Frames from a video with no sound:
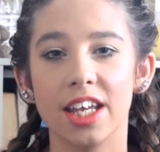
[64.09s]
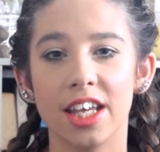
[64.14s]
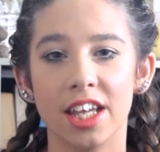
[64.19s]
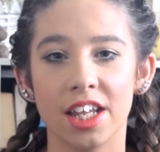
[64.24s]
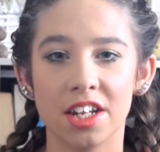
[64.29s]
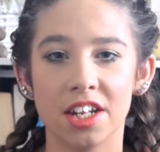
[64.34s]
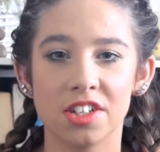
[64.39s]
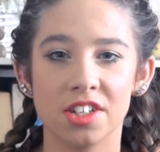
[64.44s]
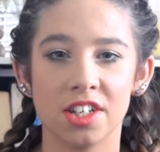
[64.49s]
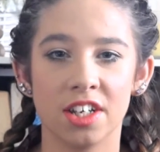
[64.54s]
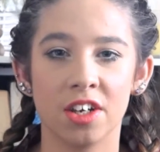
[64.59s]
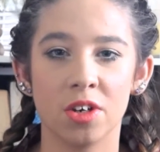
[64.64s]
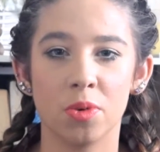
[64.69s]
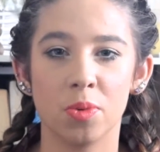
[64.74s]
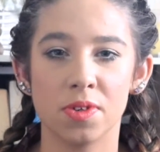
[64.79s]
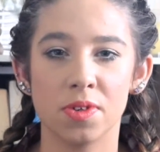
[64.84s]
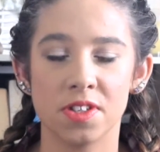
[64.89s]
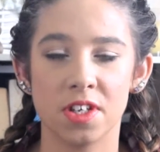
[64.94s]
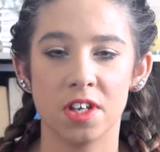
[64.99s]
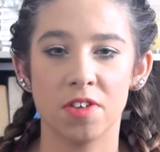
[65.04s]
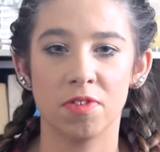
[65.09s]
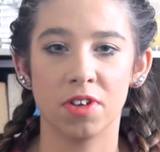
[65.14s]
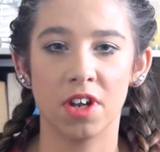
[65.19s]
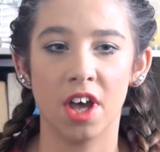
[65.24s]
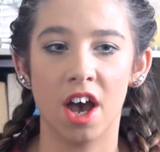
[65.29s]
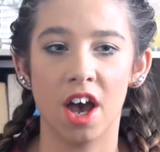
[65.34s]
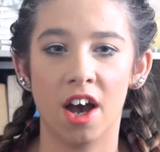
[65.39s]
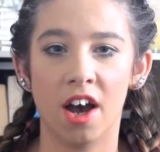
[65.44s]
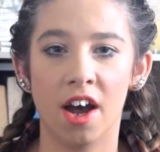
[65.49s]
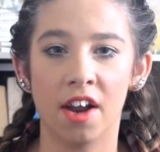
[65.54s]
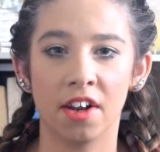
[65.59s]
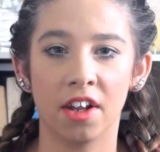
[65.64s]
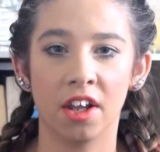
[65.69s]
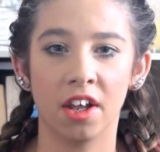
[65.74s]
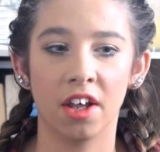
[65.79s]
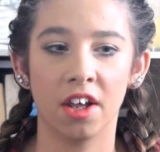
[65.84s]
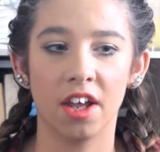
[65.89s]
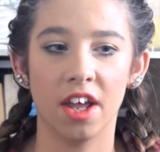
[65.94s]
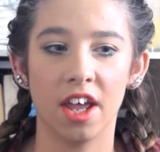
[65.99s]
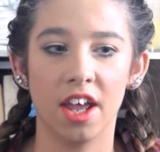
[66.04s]
Editing it was even
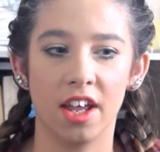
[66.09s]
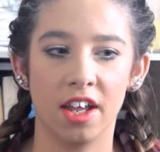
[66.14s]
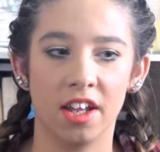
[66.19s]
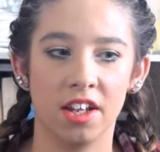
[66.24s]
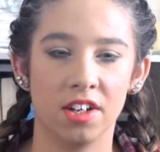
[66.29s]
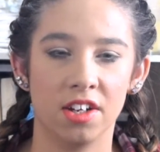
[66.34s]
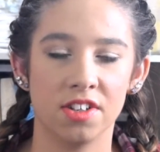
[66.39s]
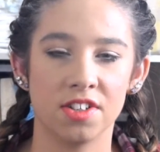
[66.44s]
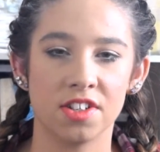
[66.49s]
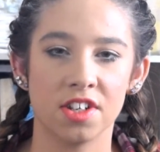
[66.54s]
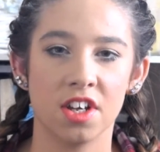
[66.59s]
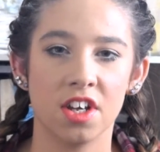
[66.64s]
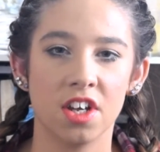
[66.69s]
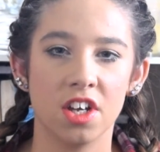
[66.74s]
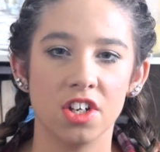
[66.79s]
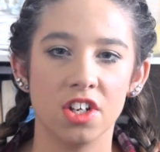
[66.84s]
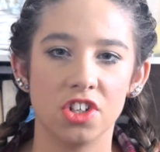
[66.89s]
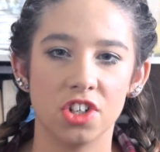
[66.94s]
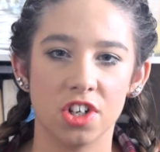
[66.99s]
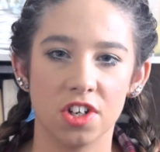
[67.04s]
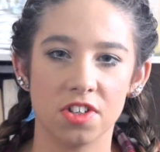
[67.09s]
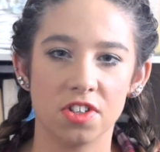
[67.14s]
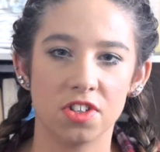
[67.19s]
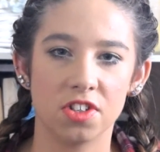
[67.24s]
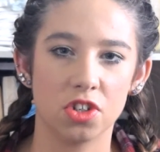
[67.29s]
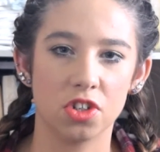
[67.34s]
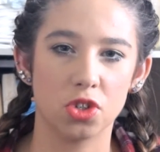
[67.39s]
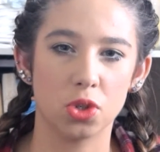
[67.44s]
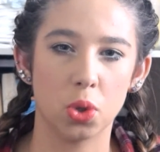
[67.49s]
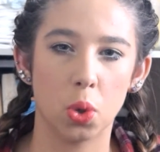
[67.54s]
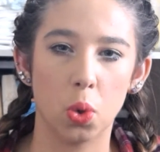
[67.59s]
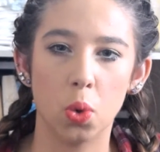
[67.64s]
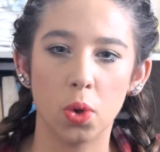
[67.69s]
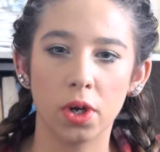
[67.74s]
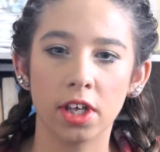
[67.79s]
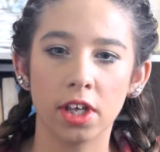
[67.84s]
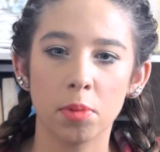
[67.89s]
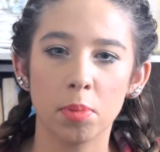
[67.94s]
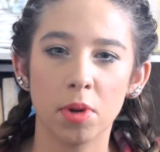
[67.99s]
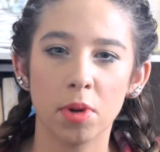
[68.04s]
harder, and just
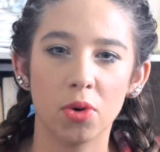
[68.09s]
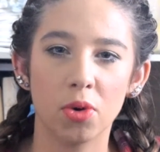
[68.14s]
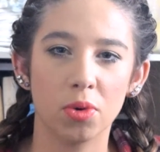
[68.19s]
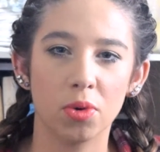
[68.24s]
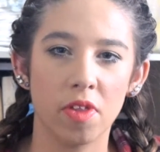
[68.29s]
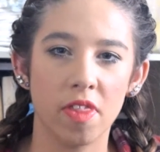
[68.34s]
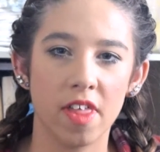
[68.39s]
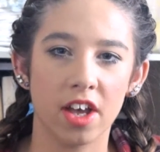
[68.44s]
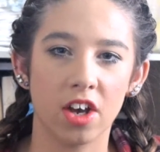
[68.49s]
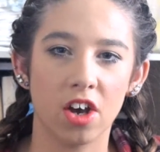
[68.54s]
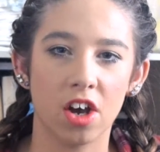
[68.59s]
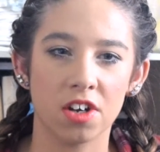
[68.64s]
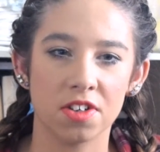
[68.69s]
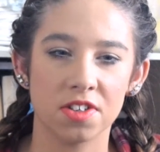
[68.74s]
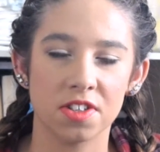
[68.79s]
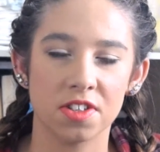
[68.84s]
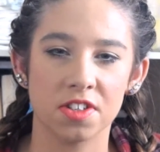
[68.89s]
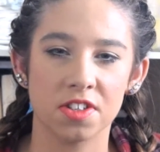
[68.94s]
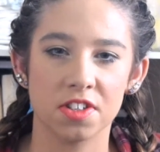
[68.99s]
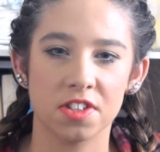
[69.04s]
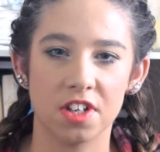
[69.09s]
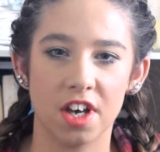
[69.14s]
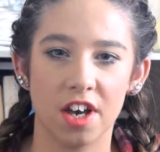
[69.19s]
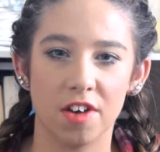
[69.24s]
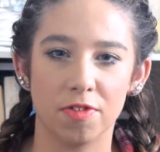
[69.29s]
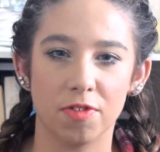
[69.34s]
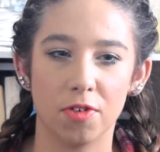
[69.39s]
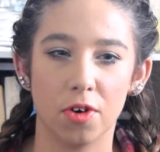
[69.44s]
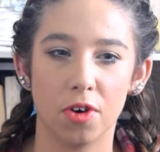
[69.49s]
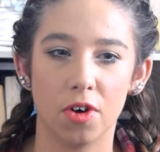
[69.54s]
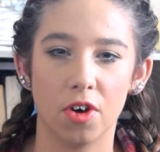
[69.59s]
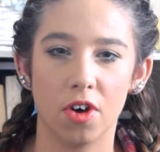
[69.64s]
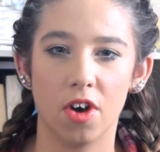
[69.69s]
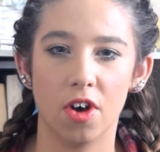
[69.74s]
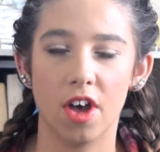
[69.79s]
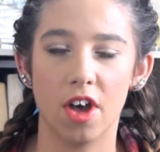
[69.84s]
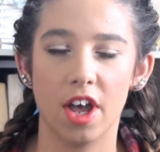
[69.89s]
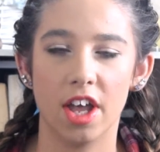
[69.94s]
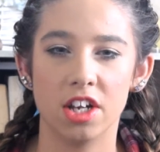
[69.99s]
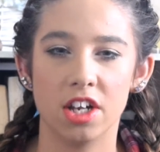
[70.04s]
talking about all of that kind of stuff
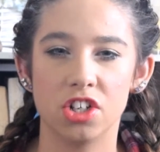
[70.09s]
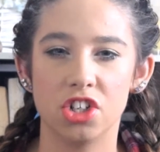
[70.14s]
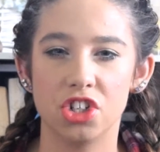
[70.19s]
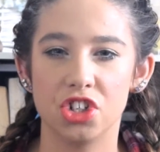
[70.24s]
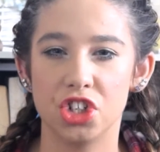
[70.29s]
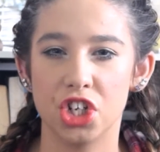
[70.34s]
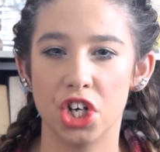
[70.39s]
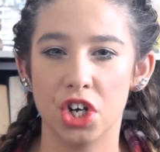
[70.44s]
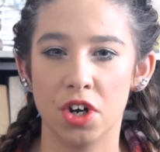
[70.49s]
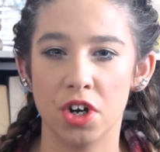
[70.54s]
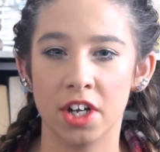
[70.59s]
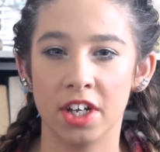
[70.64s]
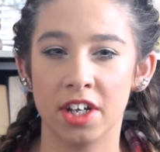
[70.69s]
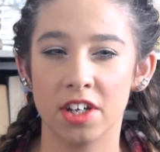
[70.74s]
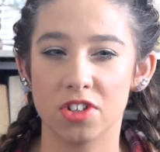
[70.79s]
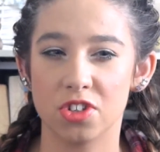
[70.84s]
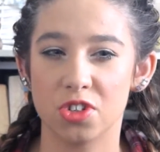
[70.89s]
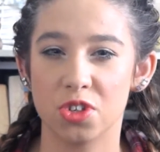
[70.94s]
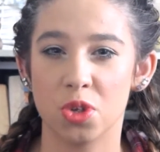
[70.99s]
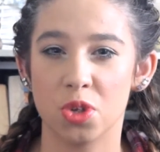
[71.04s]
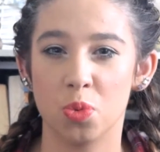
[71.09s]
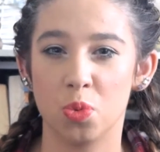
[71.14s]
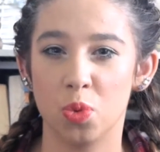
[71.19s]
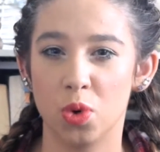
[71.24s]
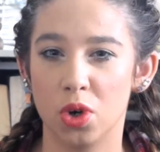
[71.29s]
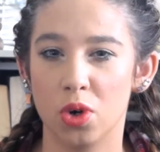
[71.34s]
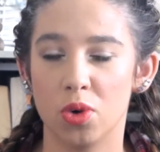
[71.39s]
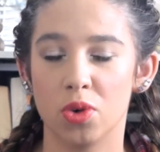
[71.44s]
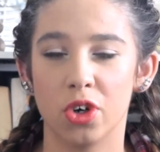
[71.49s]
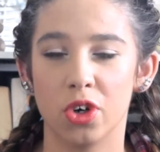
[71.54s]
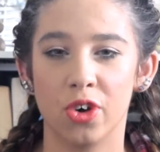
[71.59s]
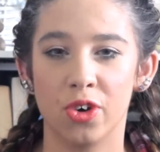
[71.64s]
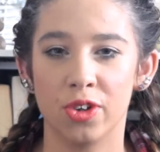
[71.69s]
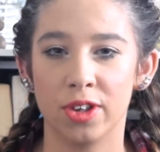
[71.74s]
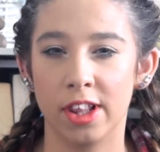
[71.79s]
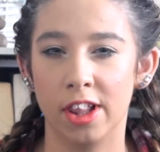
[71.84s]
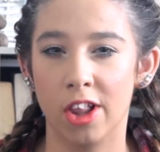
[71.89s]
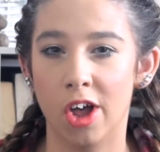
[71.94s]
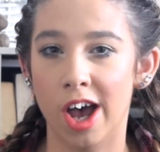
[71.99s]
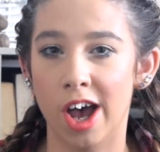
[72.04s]
and sharing it to the world
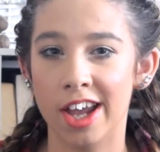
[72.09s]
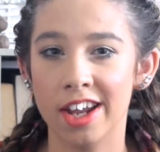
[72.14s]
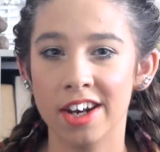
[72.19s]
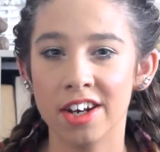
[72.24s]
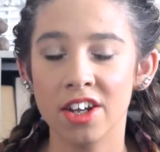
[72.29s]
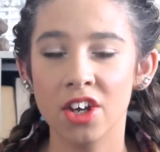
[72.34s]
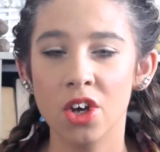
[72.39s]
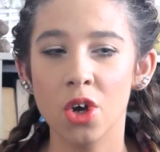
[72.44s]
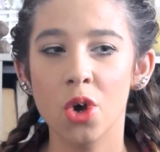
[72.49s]
online